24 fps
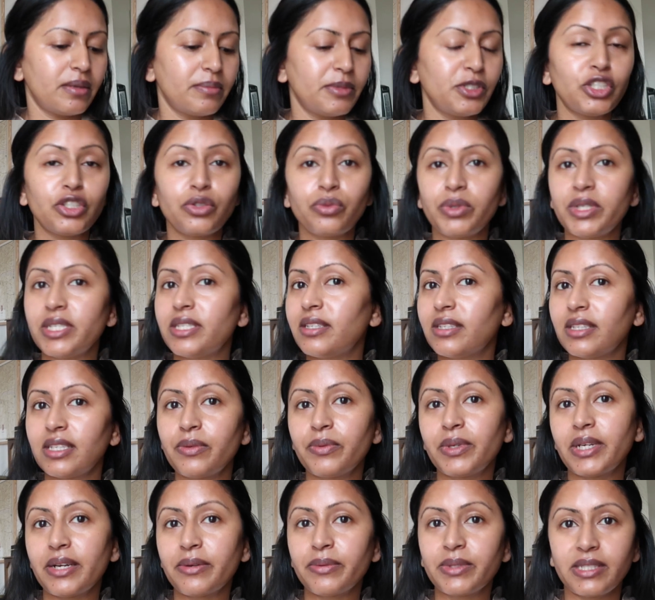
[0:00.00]
just recently
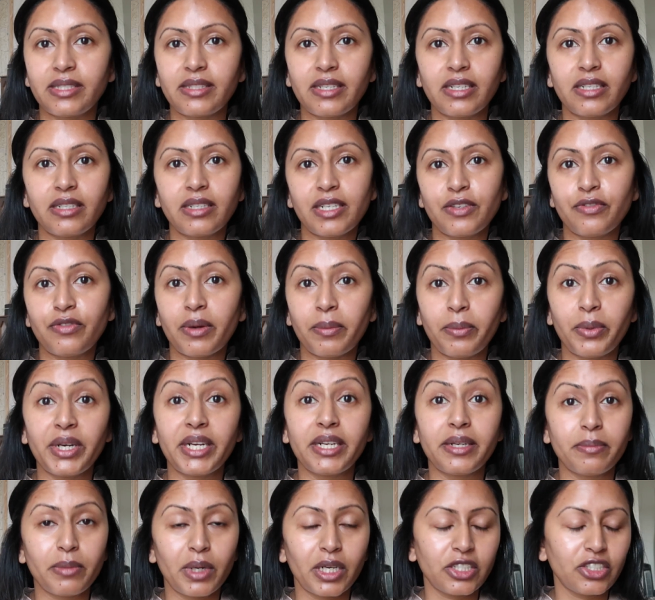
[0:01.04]
when I was there in
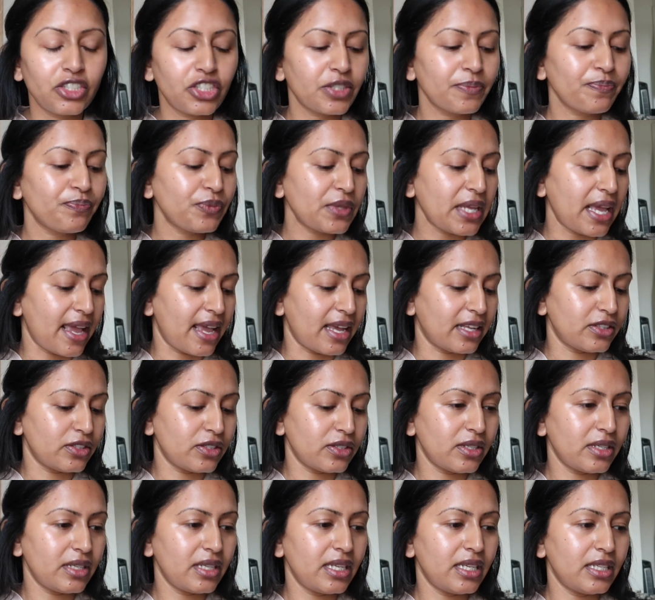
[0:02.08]
February and March.
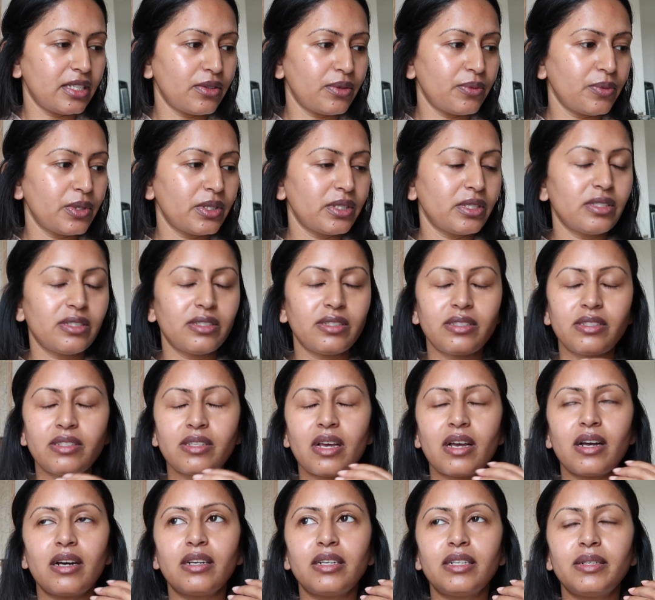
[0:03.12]
And it was
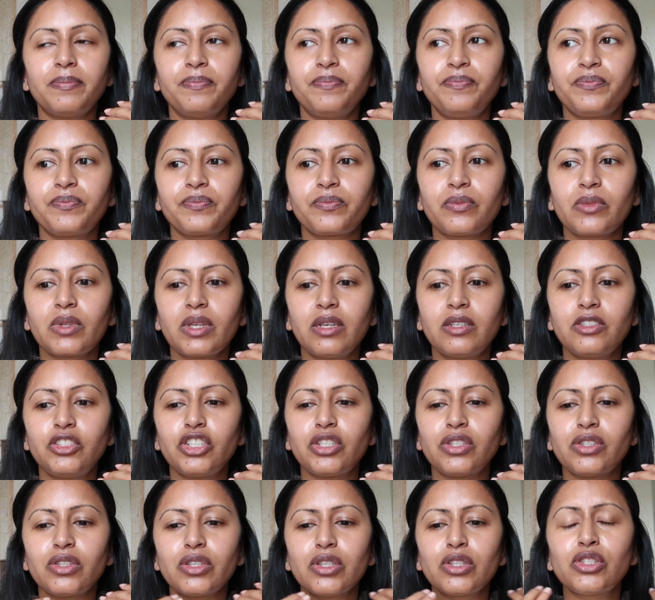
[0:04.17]

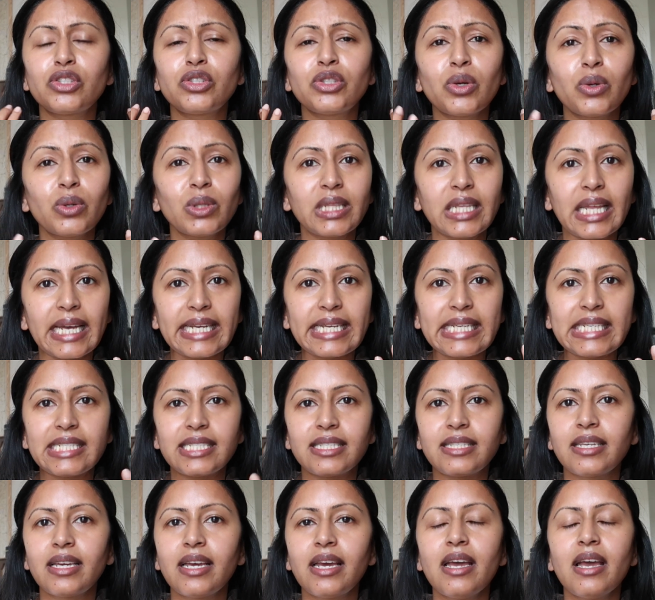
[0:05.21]
just so
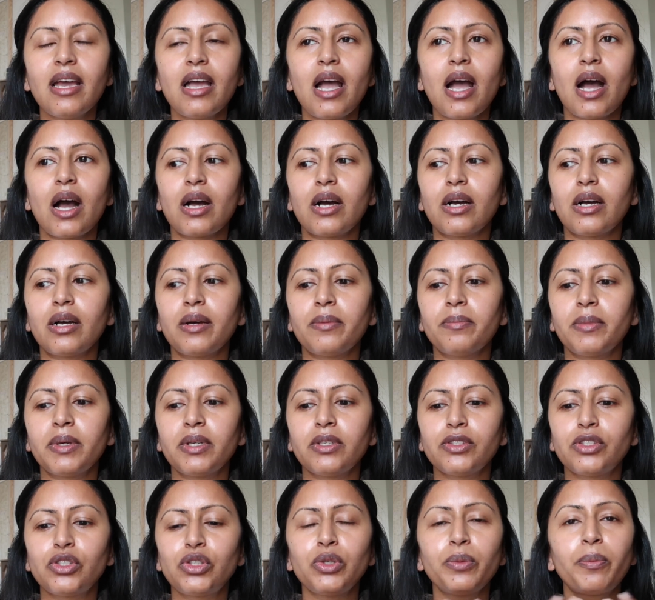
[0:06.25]
light,
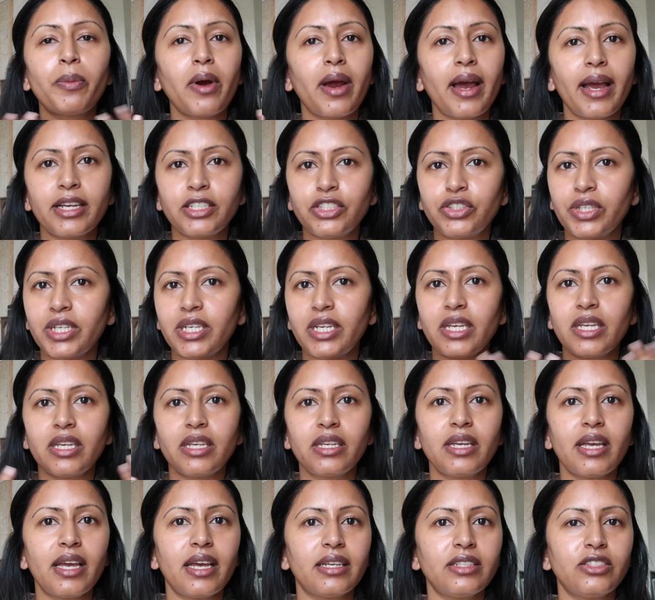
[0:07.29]
super
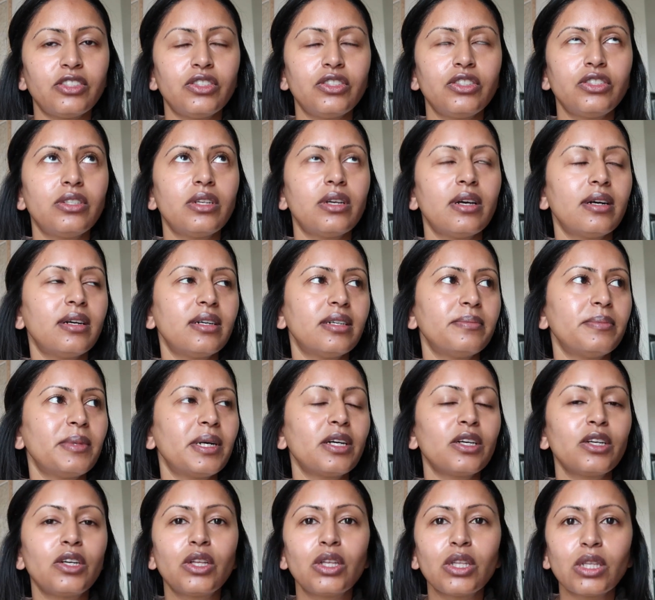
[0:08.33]
hydrating, and
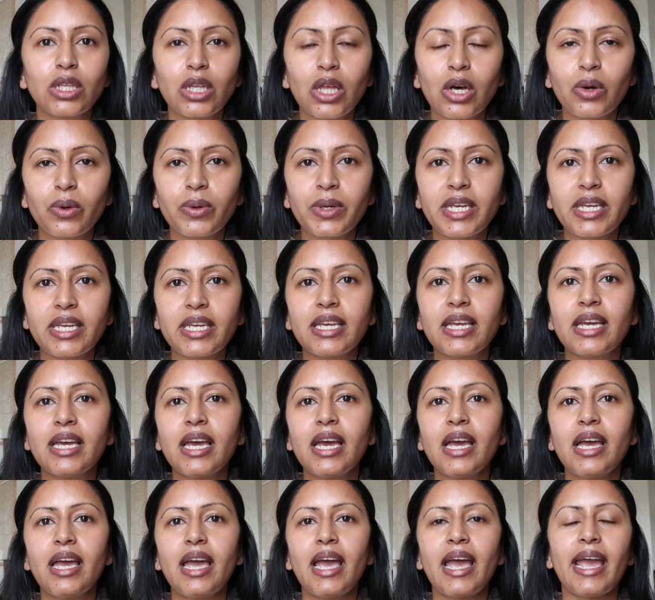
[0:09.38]
glowy.
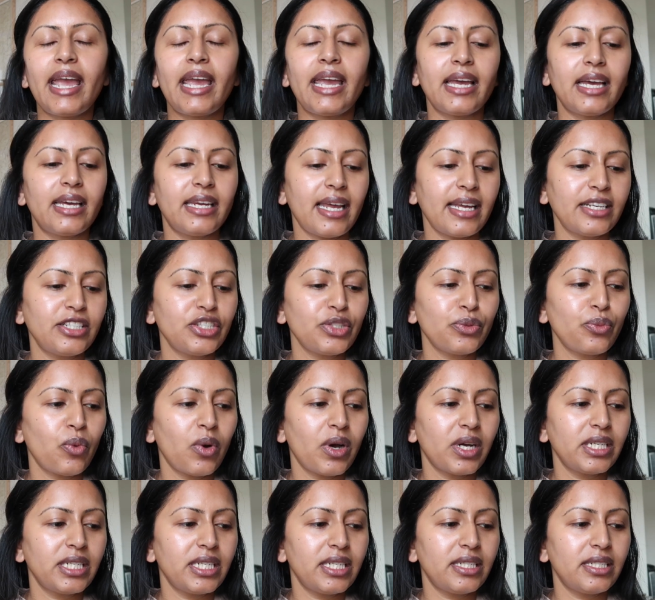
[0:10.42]
And I just
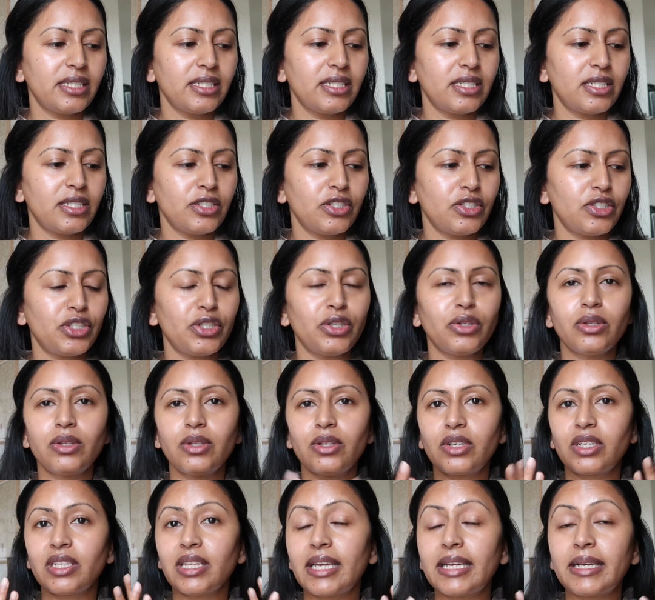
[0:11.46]
wanted to
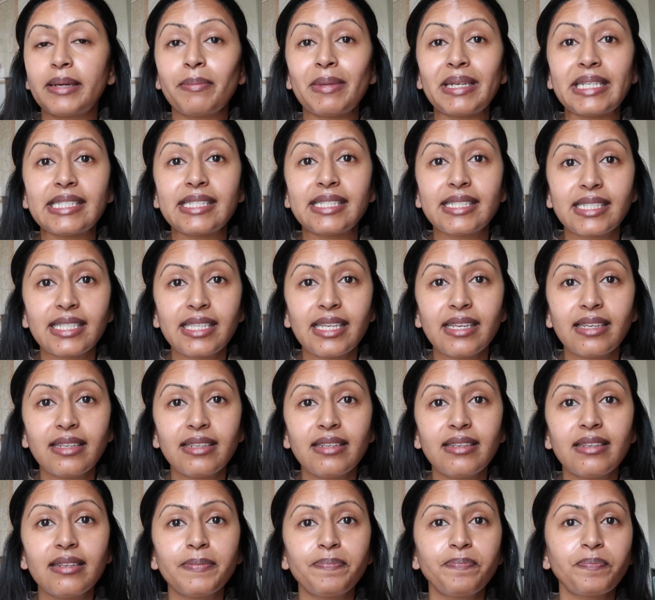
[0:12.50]
look like my
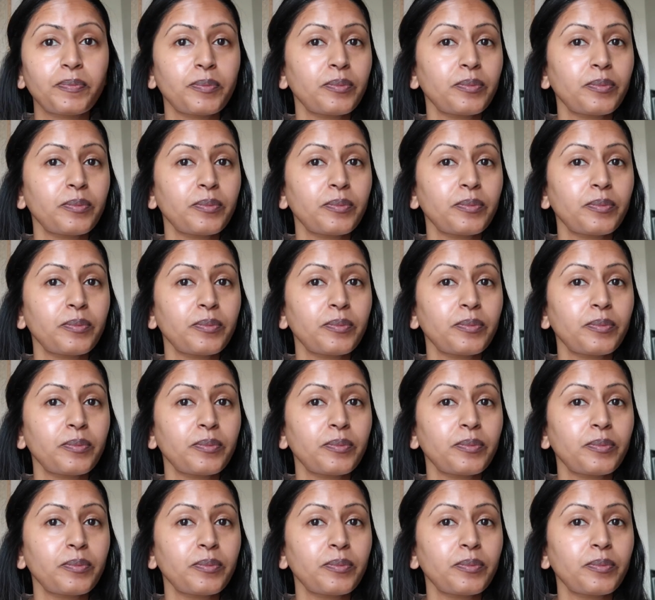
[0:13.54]
skin,